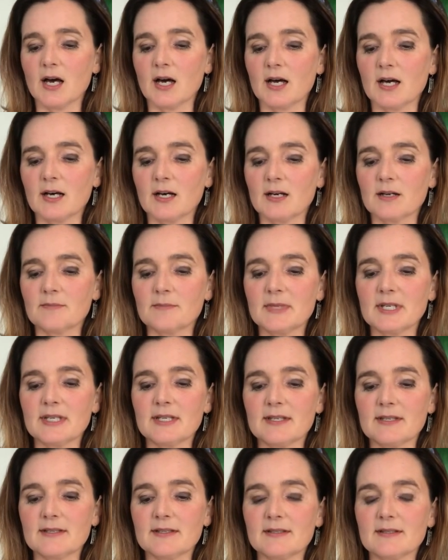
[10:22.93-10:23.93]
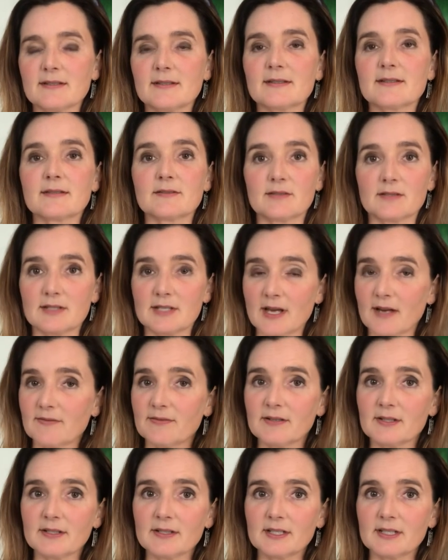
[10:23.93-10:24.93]
um, is
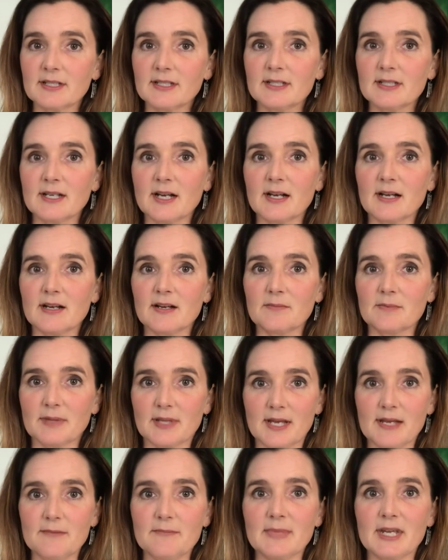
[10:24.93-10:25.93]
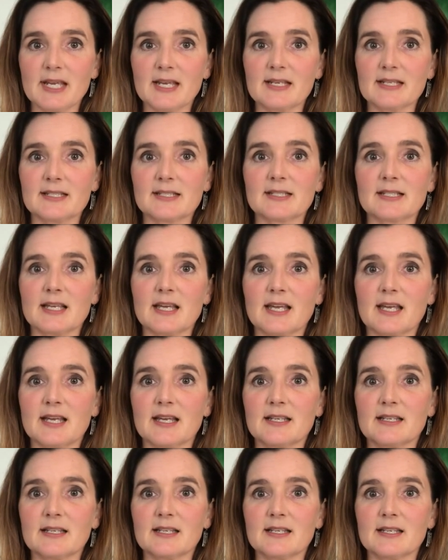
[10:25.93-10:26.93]
definitely uh, plant-based,
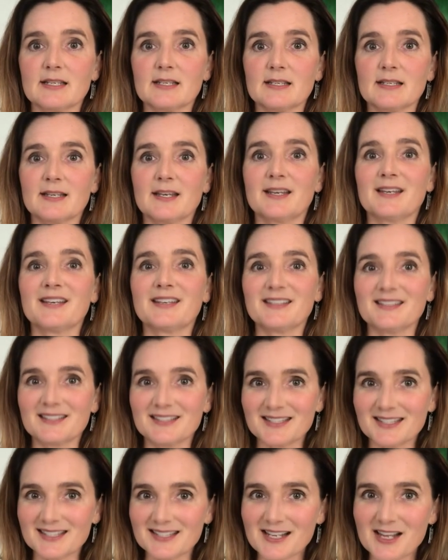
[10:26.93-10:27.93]
and it is